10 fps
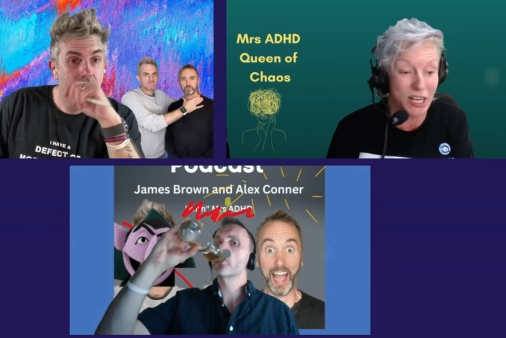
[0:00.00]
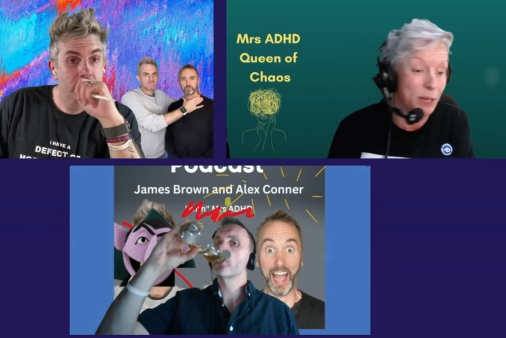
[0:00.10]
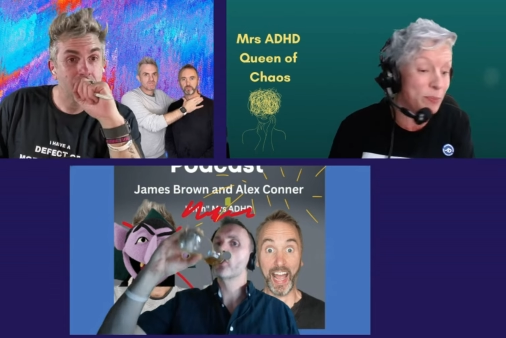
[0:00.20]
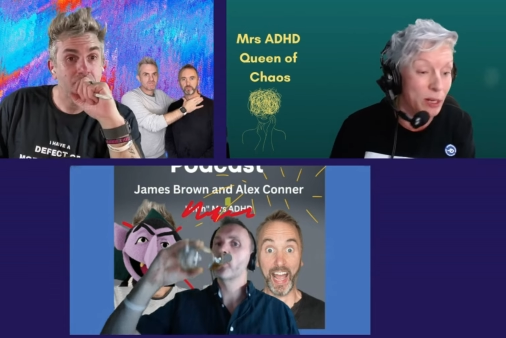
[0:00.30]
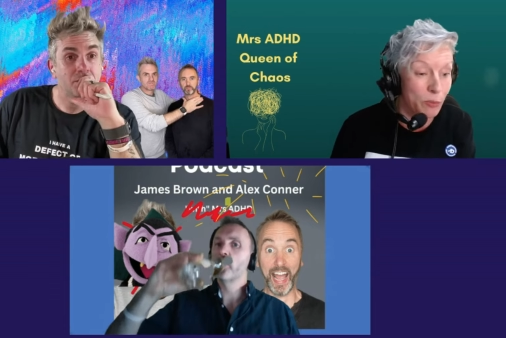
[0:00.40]
Speaker 1: and
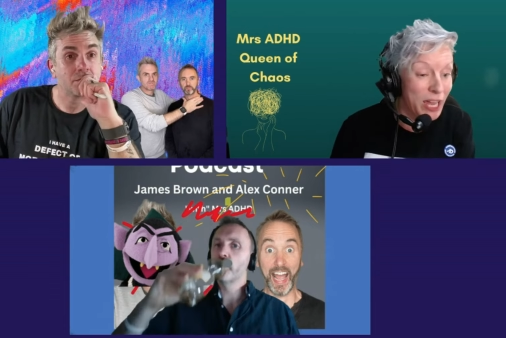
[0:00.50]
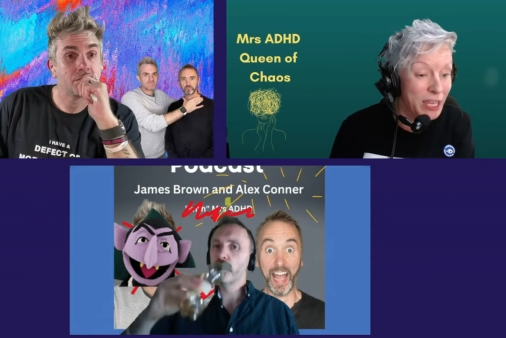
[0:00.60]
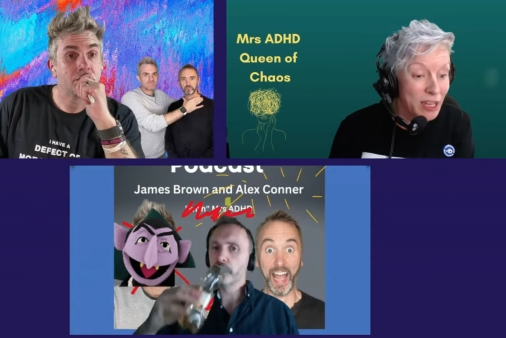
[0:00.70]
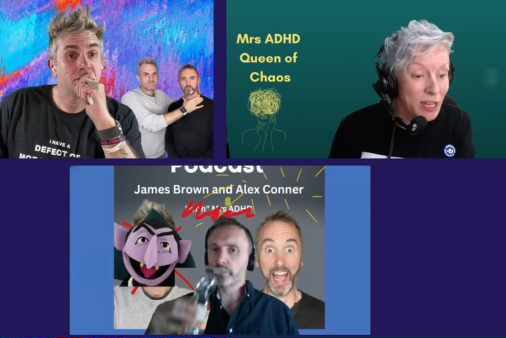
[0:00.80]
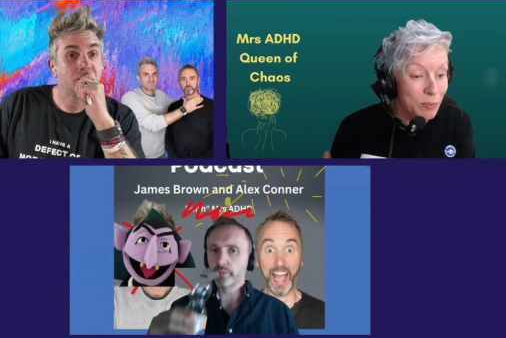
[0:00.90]
I'm just
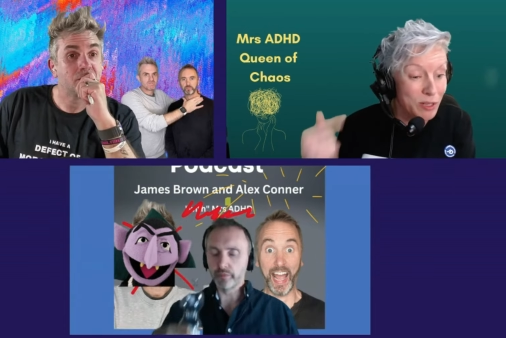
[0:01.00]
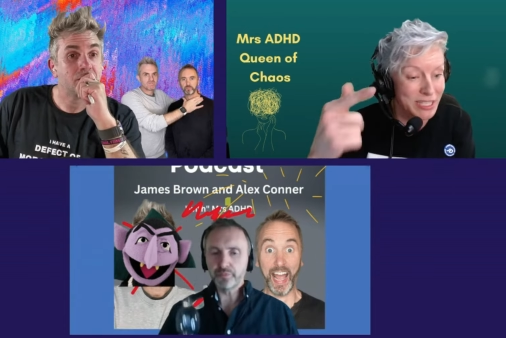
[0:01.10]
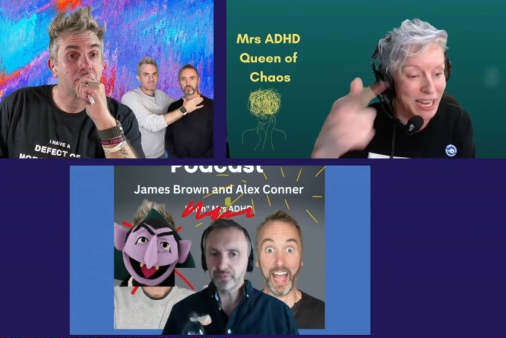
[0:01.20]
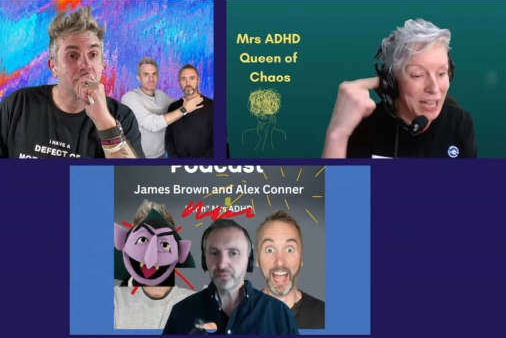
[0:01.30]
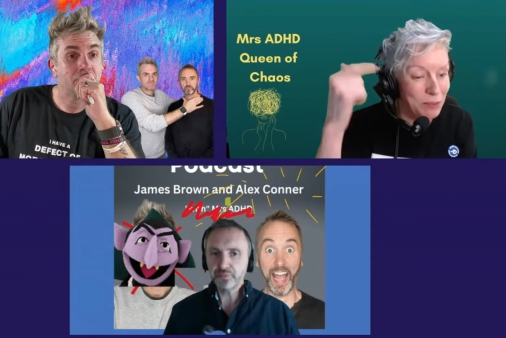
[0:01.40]
typing away
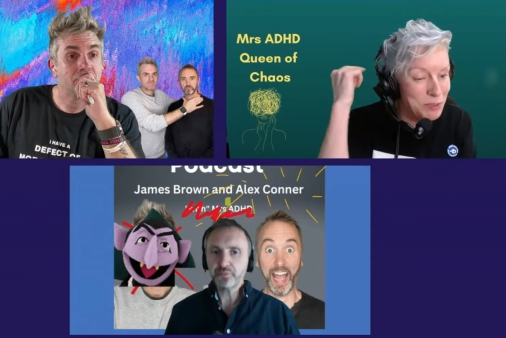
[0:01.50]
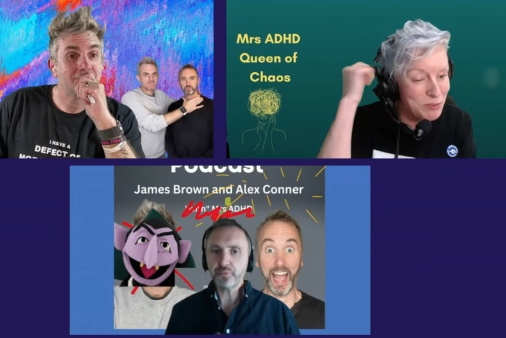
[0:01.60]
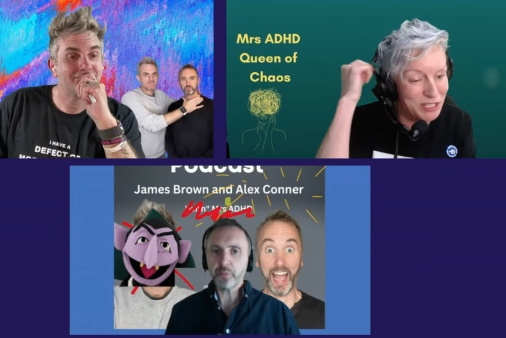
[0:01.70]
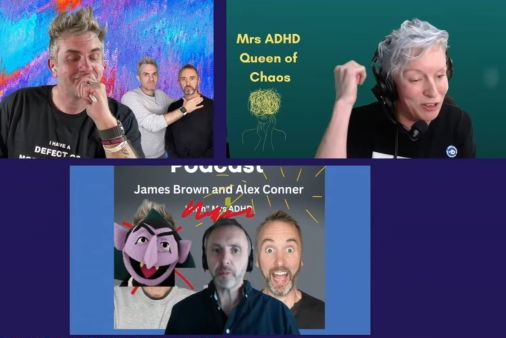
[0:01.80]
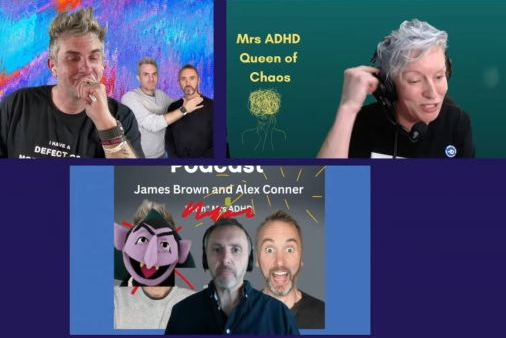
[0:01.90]
because
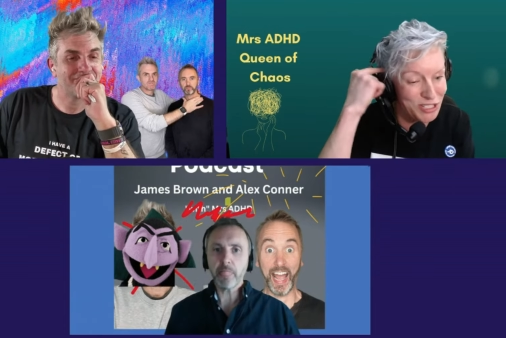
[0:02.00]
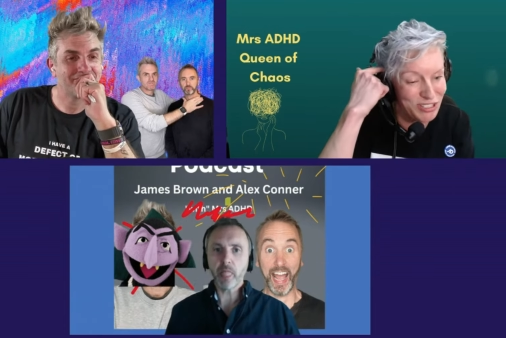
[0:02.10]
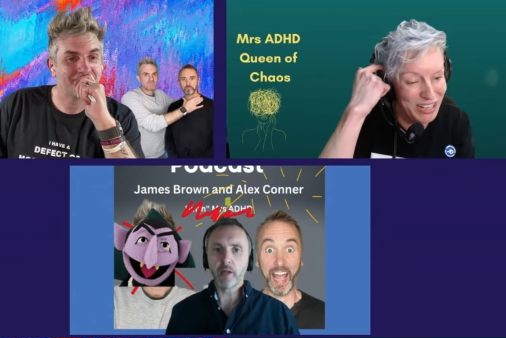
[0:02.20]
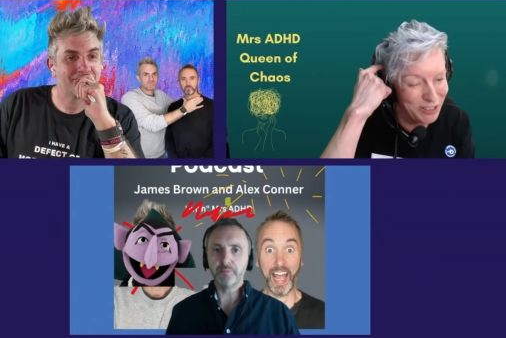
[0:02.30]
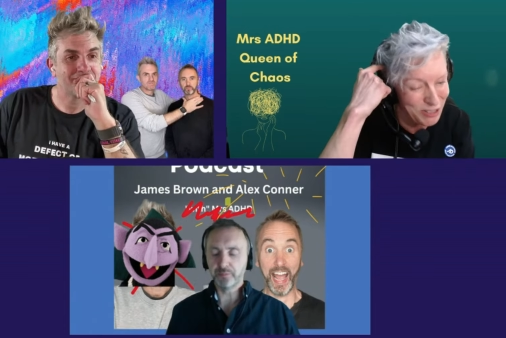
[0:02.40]
it helps me
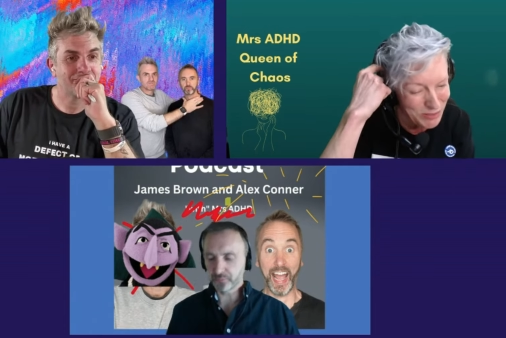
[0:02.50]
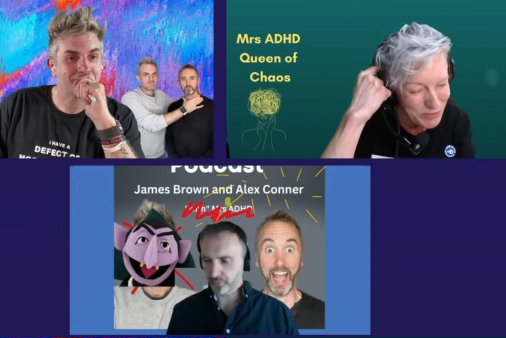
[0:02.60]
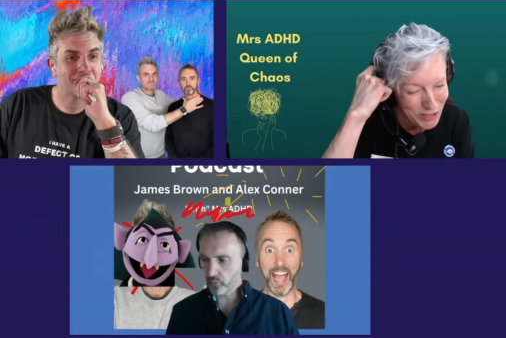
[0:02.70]
to concentrate.